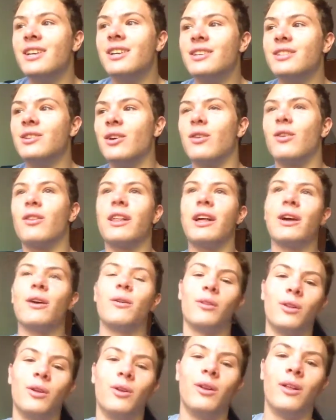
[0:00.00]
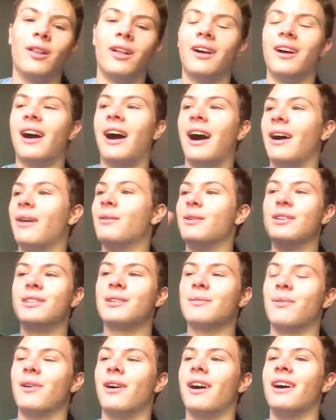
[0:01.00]
Solgaleo or Lunala, I was
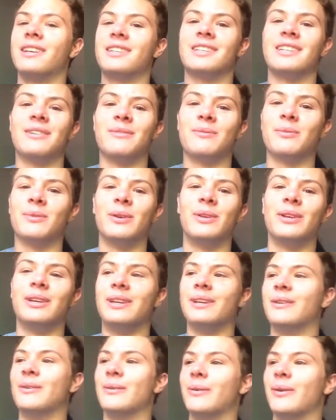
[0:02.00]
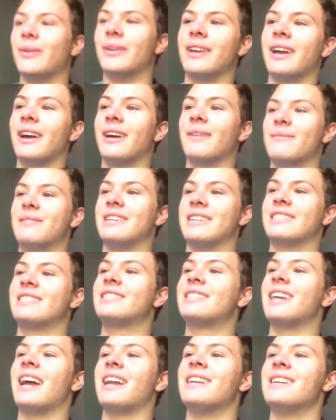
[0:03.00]
surprised, and it really got me
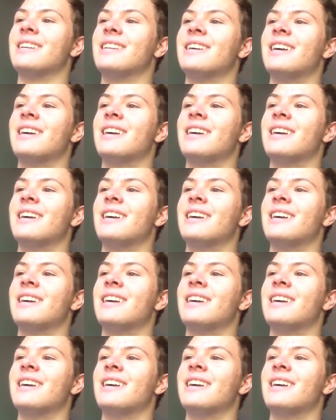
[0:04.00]
excited.